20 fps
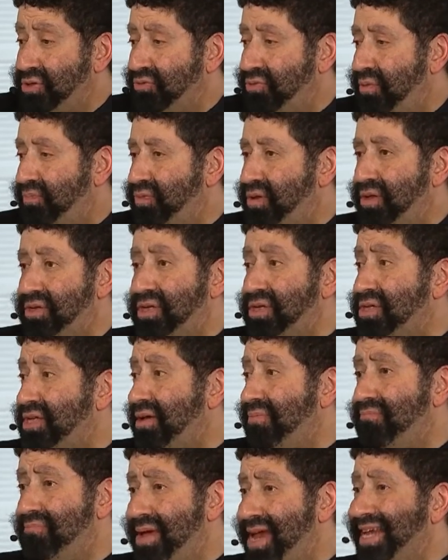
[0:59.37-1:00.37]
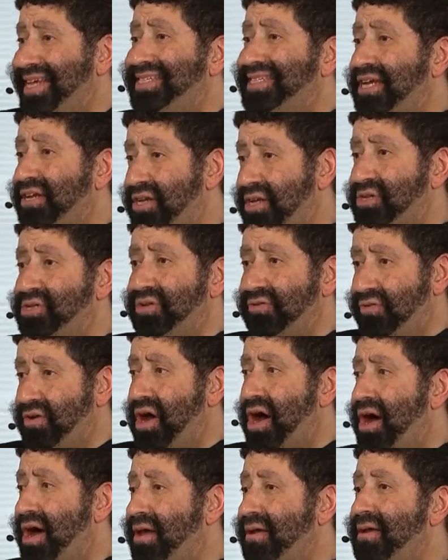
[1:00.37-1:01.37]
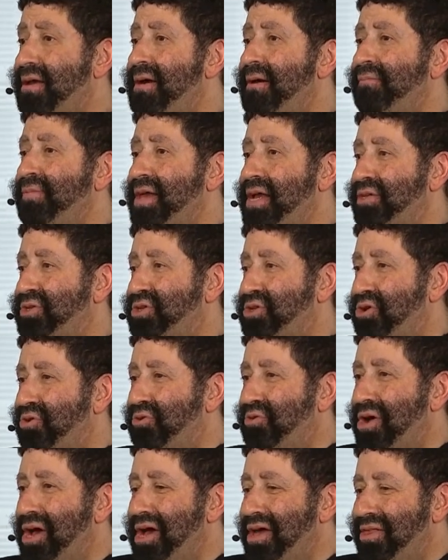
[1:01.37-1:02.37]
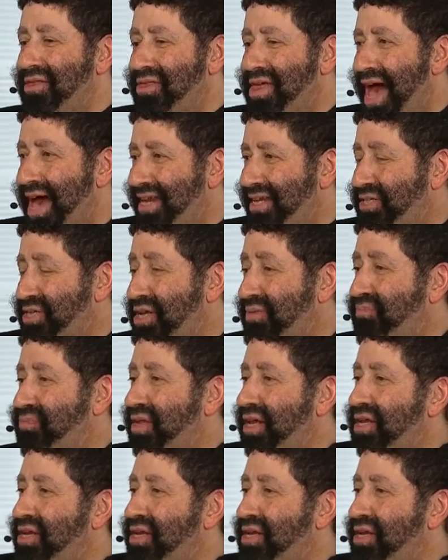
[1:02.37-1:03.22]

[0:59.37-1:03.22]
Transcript: So just the amazingness of God. And so that is it.